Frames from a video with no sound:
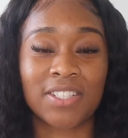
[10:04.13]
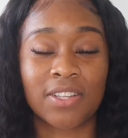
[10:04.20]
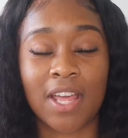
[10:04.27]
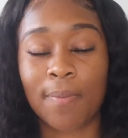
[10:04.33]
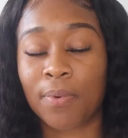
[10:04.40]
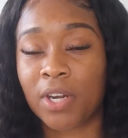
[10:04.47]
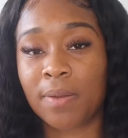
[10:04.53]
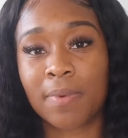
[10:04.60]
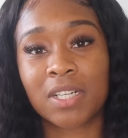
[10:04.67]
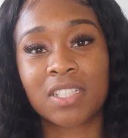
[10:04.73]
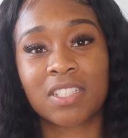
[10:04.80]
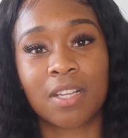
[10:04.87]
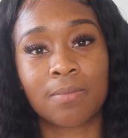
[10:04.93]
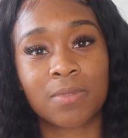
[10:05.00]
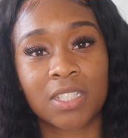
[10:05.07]
so that pretty much
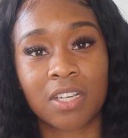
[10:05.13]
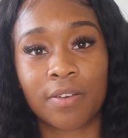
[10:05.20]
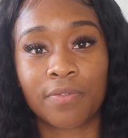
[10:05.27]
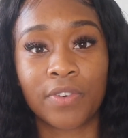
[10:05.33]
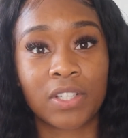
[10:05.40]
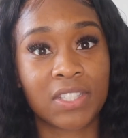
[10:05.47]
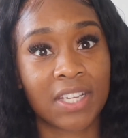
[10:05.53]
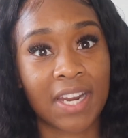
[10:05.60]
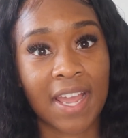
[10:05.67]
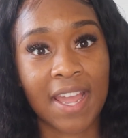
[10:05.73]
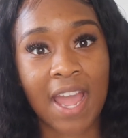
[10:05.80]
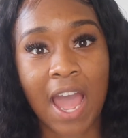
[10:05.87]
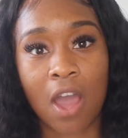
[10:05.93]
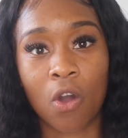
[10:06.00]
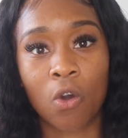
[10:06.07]
sums it up for today.
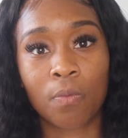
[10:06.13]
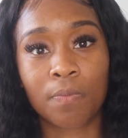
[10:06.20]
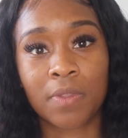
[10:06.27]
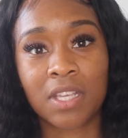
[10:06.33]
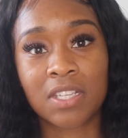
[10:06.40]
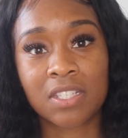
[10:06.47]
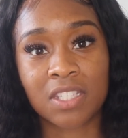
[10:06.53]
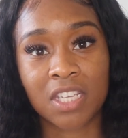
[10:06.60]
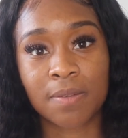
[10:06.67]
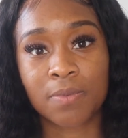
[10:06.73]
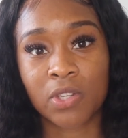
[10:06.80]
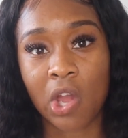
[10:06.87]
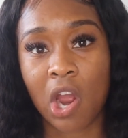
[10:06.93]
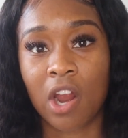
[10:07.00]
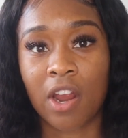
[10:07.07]
I hope these
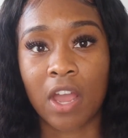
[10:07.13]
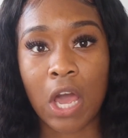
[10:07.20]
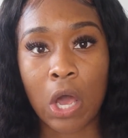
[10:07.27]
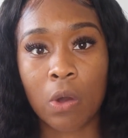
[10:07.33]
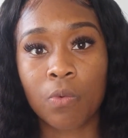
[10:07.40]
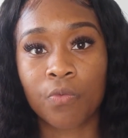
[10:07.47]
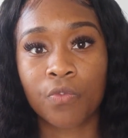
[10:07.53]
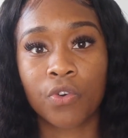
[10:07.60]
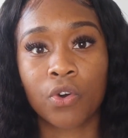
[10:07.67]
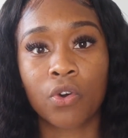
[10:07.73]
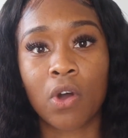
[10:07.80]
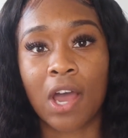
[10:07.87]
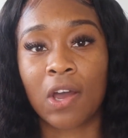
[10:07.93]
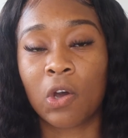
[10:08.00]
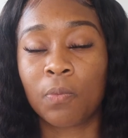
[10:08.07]
tips are helpful.
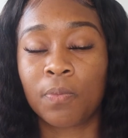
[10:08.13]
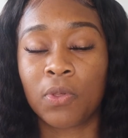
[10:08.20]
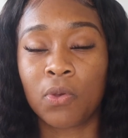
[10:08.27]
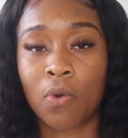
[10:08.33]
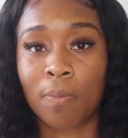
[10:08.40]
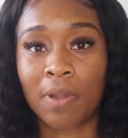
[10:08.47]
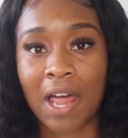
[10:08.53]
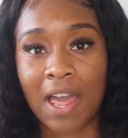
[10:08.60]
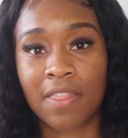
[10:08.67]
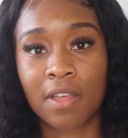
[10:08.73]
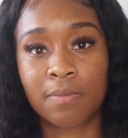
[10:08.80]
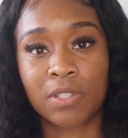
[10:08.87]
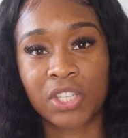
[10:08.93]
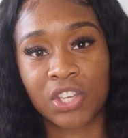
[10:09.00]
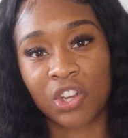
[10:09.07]
I hope you apply
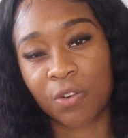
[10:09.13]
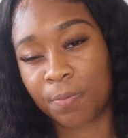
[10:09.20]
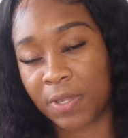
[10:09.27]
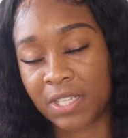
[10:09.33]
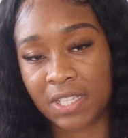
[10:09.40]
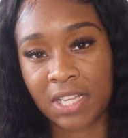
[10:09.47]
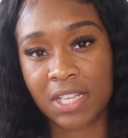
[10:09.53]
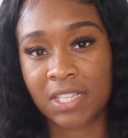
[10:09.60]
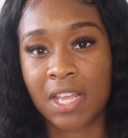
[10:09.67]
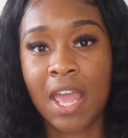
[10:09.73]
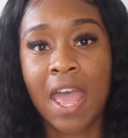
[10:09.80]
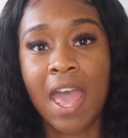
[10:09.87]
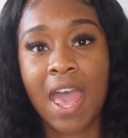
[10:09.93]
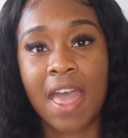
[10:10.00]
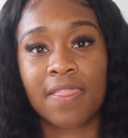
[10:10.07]
them to your business
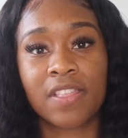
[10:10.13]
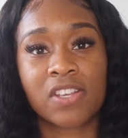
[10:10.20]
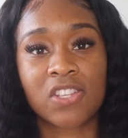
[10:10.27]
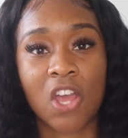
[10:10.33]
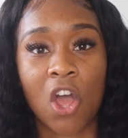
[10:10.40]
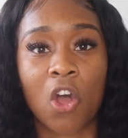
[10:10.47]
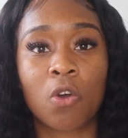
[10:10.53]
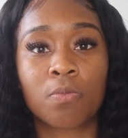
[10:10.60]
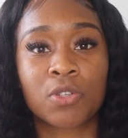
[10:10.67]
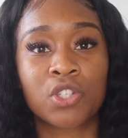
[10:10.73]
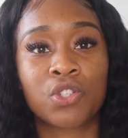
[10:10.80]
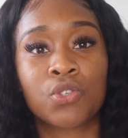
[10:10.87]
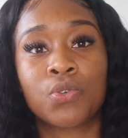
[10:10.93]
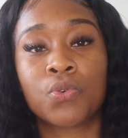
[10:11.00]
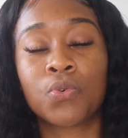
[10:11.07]
and this
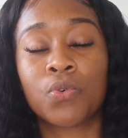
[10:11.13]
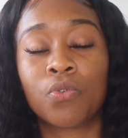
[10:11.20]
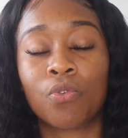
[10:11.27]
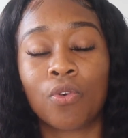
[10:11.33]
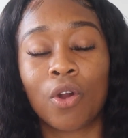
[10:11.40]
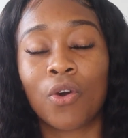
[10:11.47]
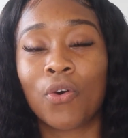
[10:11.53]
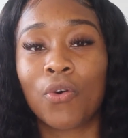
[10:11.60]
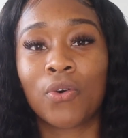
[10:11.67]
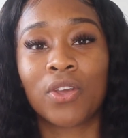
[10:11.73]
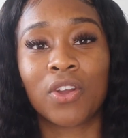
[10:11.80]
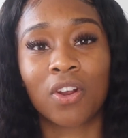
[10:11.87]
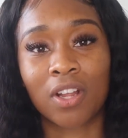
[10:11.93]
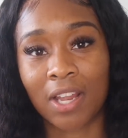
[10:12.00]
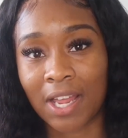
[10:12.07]
helps you grow
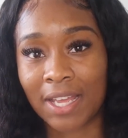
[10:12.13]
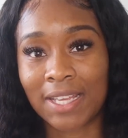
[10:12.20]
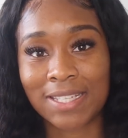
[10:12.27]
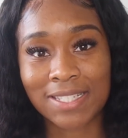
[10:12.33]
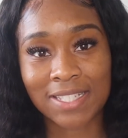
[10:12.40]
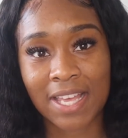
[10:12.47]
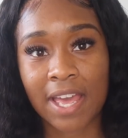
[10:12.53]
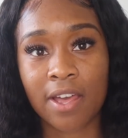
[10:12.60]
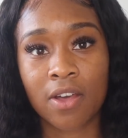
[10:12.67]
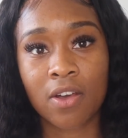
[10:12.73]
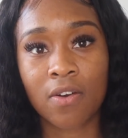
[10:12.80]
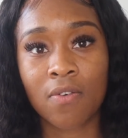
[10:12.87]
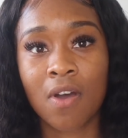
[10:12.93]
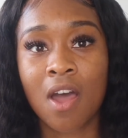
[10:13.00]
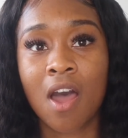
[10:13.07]
your
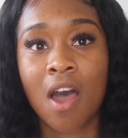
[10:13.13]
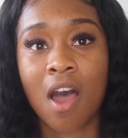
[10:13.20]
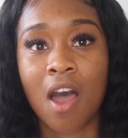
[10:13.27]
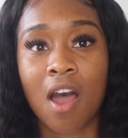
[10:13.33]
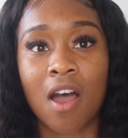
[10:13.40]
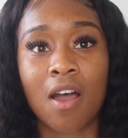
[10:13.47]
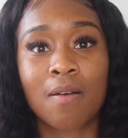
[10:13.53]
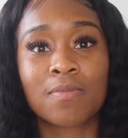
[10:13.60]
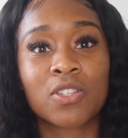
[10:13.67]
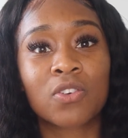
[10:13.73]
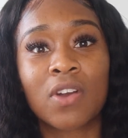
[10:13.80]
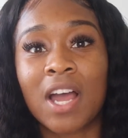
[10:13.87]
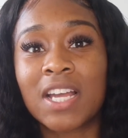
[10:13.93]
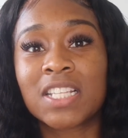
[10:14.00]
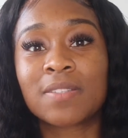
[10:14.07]
clientele. So
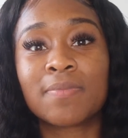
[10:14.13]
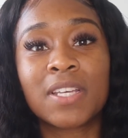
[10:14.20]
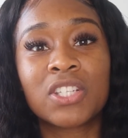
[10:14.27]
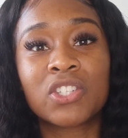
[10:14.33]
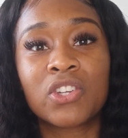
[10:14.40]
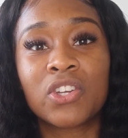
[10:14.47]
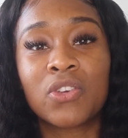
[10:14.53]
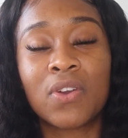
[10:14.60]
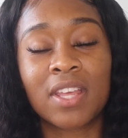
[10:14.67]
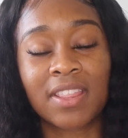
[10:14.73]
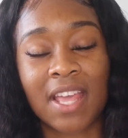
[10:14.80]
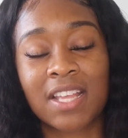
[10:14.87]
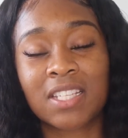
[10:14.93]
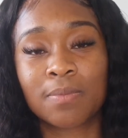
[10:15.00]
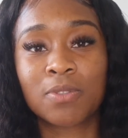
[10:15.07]
guys, make sure you hit
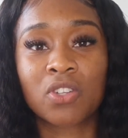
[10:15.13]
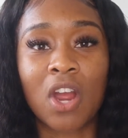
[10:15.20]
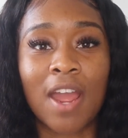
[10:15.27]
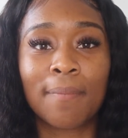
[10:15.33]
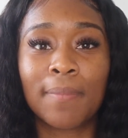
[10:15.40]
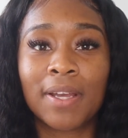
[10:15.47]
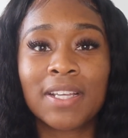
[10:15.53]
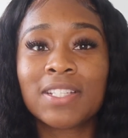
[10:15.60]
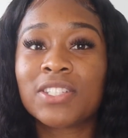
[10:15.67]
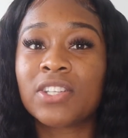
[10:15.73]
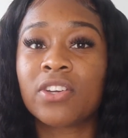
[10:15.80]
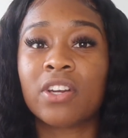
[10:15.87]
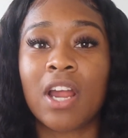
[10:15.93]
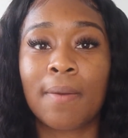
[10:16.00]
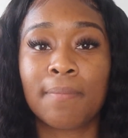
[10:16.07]
that subscribe button so
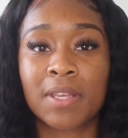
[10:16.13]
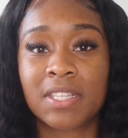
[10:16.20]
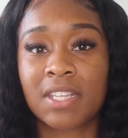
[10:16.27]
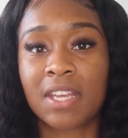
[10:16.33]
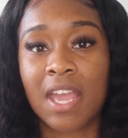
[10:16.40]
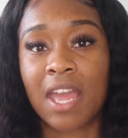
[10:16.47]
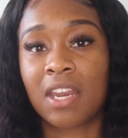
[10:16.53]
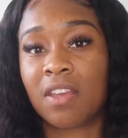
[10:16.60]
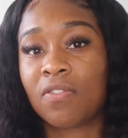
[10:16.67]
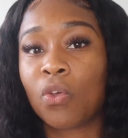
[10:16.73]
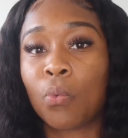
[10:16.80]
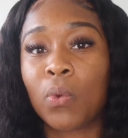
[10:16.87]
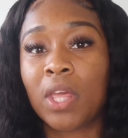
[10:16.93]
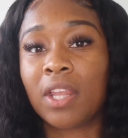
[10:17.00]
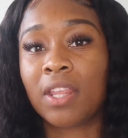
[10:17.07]
you're not missing any of the
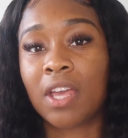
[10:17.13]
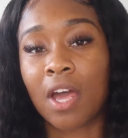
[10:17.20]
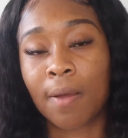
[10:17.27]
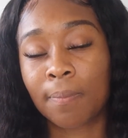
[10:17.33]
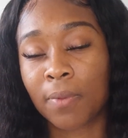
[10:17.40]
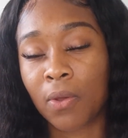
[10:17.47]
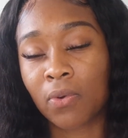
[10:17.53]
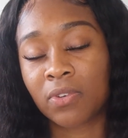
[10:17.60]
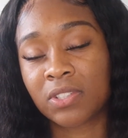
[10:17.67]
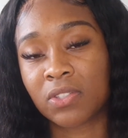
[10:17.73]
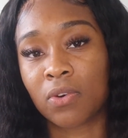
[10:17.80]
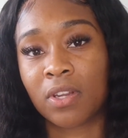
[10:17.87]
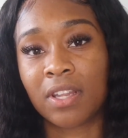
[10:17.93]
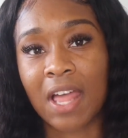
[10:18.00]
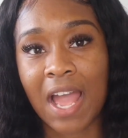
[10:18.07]
weekly uploads
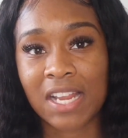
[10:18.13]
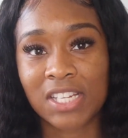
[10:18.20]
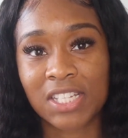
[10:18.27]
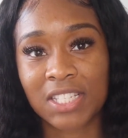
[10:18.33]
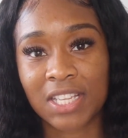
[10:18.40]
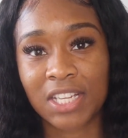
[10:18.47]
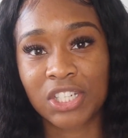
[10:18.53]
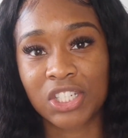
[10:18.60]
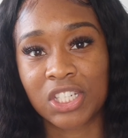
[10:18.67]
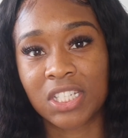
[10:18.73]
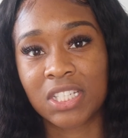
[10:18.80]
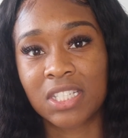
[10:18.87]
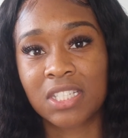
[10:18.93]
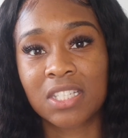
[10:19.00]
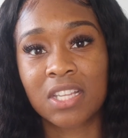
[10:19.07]
on lash
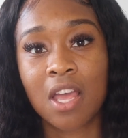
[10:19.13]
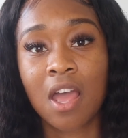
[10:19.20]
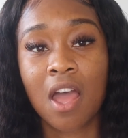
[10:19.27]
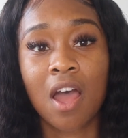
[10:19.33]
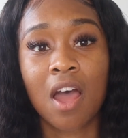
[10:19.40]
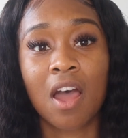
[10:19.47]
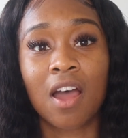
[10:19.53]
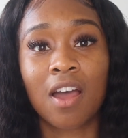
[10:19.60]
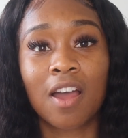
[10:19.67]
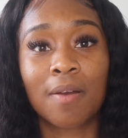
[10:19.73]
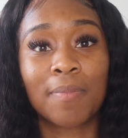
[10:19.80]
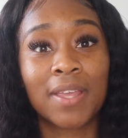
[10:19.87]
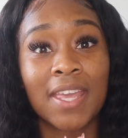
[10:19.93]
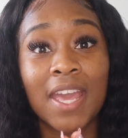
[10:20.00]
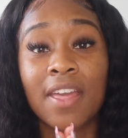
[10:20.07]
extensions.
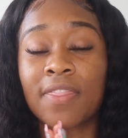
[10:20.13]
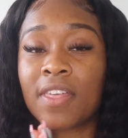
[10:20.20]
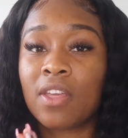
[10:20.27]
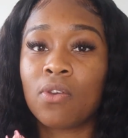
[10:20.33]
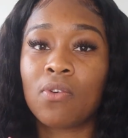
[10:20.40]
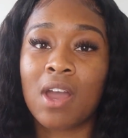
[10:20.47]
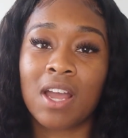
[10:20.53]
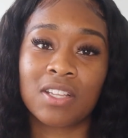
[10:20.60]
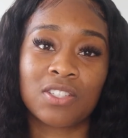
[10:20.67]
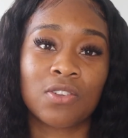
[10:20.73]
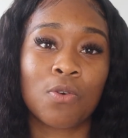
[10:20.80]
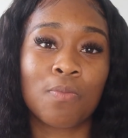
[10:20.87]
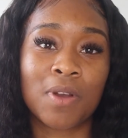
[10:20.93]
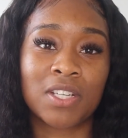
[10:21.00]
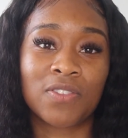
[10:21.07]
But yeah, thank you guys
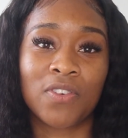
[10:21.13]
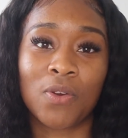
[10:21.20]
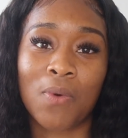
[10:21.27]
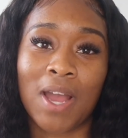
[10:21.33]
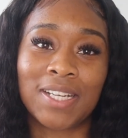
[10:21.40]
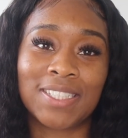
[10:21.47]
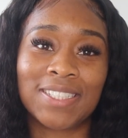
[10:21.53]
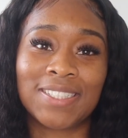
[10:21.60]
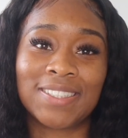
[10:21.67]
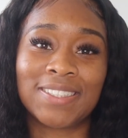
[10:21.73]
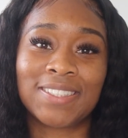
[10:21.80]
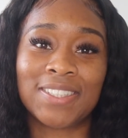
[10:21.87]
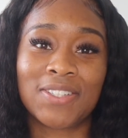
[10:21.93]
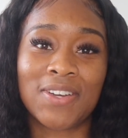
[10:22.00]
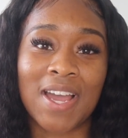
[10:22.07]
so much for watching.
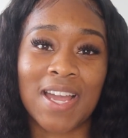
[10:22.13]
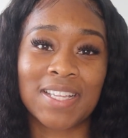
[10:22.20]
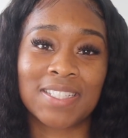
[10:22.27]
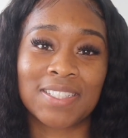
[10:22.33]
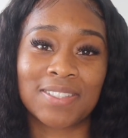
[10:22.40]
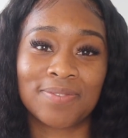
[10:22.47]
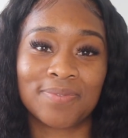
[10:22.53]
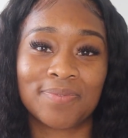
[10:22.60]
See you guys.